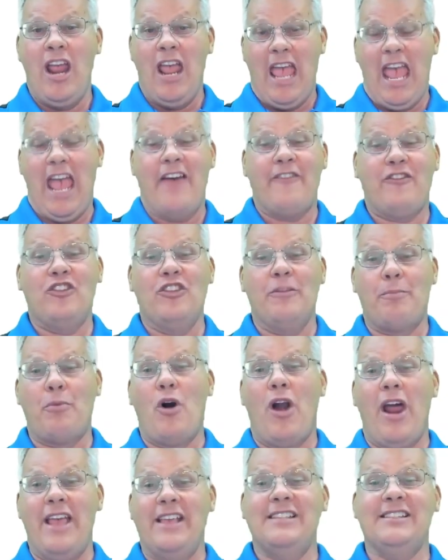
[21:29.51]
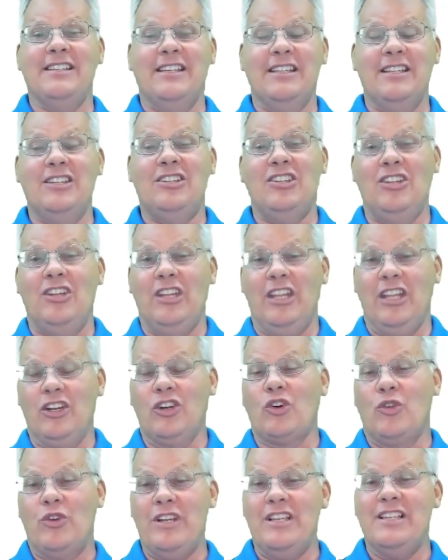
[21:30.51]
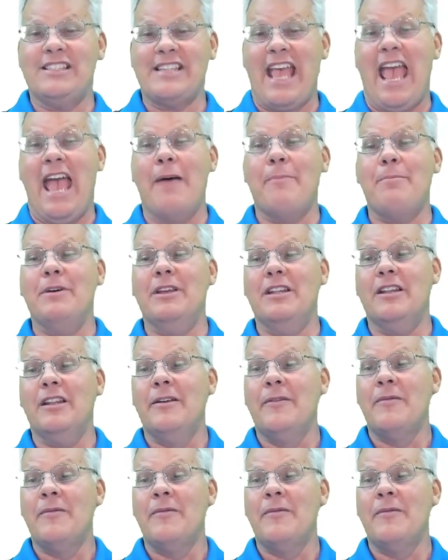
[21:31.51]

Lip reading: after the price increase happened.